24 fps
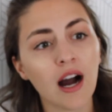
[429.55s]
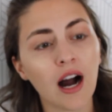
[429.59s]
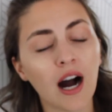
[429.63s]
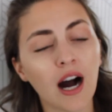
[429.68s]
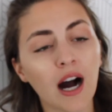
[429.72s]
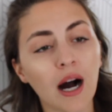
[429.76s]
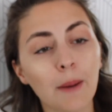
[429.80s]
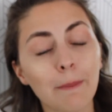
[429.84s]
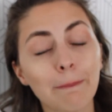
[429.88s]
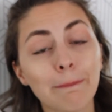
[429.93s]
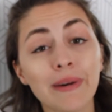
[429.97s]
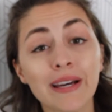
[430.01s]

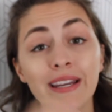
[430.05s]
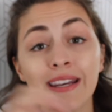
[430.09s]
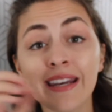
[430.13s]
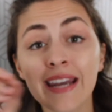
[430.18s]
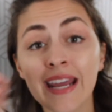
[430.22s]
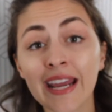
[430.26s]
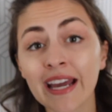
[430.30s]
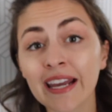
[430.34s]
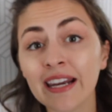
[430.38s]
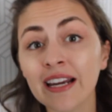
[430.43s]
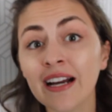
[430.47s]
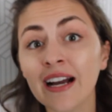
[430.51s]

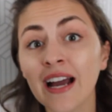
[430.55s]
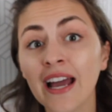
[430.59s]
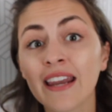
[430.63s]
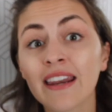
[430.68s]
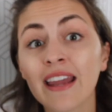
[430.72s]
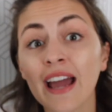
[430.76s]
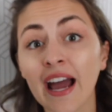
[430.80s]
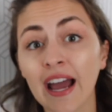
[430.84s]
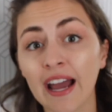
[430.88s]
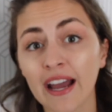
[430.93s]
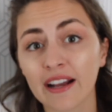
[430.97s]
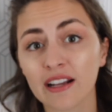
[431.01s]
Banana
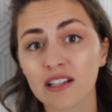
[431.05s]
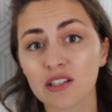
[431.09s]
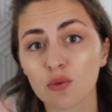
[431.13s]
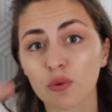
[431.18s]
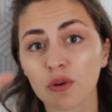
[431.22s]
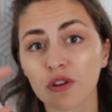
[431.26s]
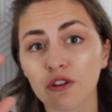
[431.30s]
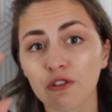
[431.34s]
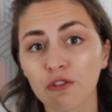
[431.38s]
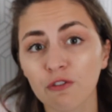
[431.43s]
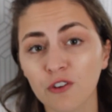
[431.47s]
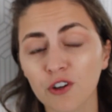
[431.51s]
and eggs
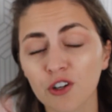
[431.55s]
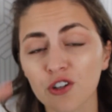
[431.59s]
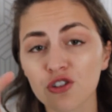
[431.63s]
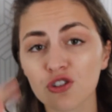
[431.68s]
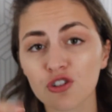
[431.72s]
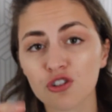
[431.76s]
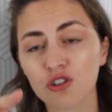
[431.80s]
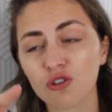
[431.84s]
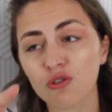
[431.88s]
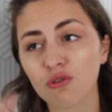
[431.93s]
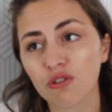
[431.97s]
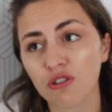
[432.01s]
were the
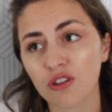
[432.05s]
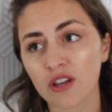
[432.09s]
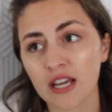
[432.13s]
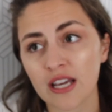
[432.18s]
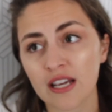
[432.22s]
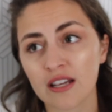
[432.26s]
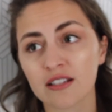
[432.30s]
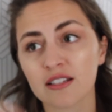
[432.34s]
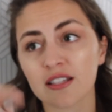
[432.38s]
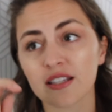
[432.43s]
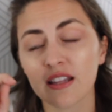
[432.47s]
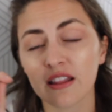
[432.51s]
first two
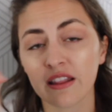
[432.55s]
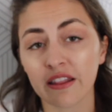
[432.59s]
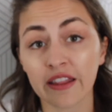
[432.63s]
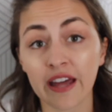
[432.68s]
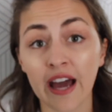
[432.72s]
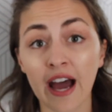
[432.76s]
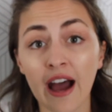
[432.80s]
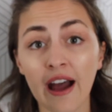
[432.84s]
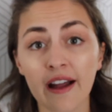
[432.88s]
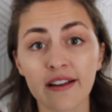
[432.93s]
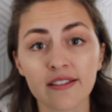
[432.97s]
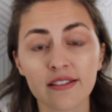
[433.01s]
things
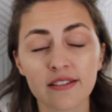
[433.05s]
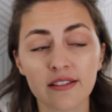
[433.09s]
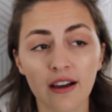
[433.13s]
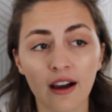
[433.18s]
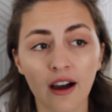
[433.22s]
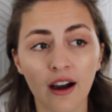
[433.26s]
that